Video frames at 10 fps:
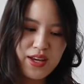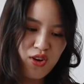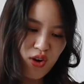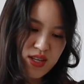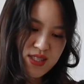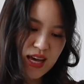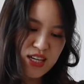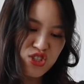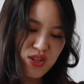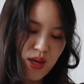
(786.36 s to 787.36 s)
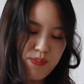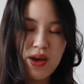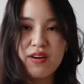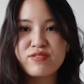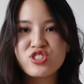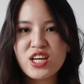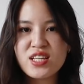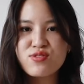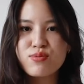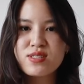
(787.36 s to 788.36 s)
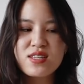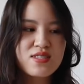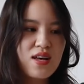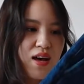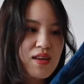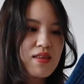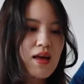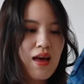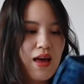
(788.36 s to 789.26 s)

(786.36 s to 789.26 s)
I got is actually a pair of jeans from Sezane.